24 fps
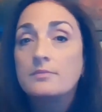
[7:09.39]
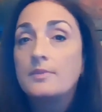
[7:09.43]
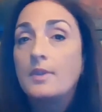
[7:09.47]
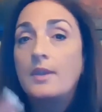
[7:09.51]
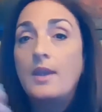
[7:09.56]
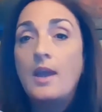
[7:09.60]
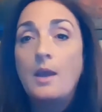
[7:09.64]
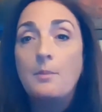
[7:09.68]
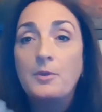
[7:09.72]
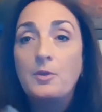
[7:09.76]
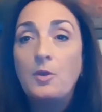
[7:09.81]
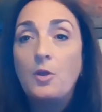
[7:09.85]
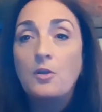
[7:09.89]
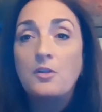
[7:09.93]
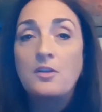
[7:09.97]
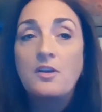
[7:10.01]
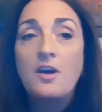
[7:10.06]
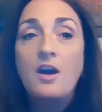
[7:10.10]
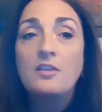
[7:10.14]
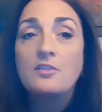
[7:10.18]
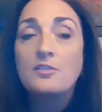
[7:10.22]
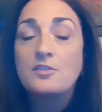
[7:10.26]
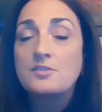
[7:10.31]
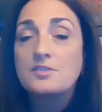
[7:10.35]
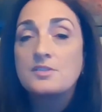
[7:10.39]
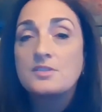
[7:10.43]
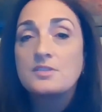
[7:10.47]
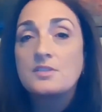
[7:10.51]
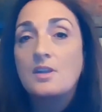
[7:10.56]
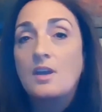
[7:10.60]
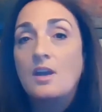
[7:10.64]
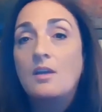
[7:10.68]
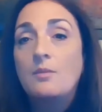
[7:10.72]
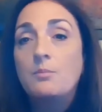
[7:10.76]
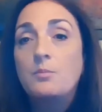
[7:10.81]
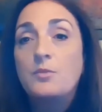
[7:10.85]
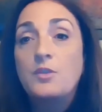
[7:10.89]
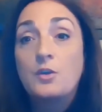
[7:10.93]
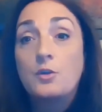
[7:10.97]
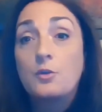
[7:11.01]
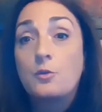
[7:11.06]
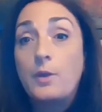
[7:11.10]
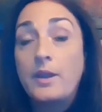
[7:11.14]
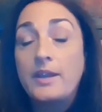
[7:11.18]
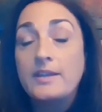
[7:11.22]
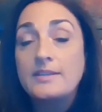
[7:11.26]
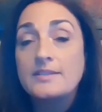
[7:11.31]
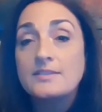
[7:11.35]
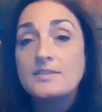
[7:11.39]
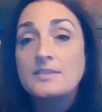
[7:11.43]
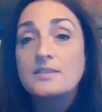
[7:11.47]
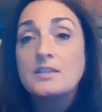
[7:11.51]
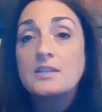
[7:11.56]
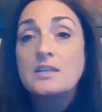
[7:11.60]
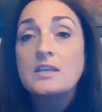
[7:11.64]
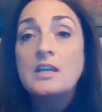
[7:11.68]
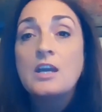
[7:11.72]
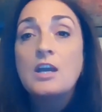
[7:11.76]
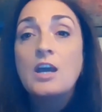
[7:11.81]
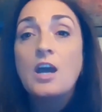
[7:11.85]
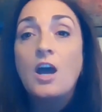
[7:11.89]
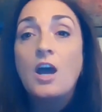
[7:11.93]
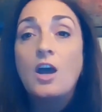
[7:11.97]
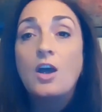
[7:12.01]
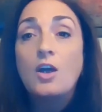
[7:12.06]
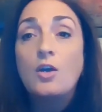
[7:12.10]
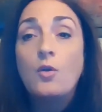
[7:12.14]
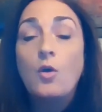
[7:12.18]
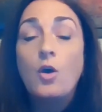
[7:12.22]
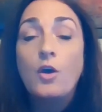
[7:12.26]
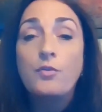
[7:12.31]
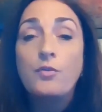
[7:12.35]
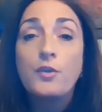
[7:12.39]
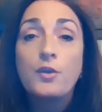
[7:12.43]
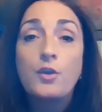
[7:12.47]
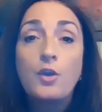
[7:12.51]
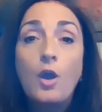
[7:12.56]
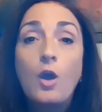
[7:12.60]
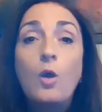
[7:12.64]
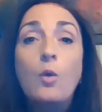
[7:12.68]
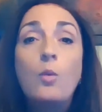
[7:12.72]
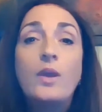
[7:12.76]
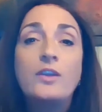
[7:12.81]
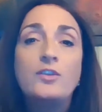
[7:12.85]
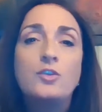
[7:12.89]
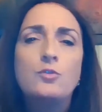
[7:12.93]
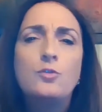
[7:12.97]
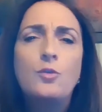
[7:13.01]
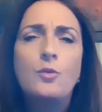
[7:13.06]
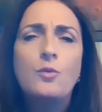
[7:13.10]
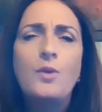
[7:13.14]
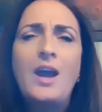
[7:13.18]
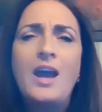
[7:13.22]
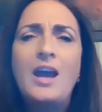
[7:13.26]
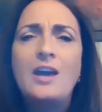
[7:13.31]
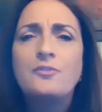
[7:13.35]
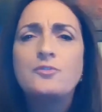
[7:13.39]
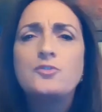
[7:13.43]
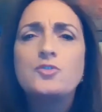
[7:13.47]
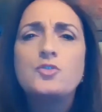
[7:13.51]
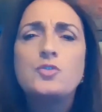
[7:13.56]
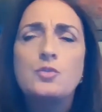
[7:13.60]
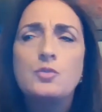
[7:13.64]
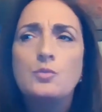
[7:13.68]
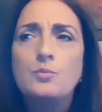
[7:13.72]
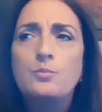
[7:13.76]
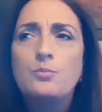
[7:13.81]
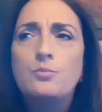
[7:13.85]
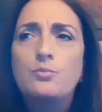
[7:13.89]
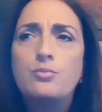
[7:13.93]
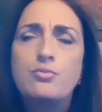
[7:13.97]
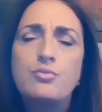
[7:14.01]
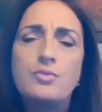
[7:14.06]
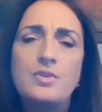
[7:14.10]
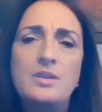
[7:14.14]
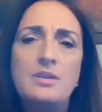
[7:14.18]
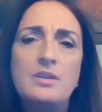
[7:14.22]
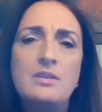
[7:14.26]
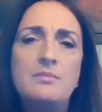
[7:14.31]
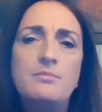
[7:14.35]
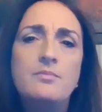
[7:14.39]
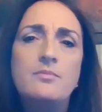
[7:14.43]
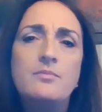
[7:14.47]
They come in all colors. Uh, they're great uh, on the go and you don't have to pre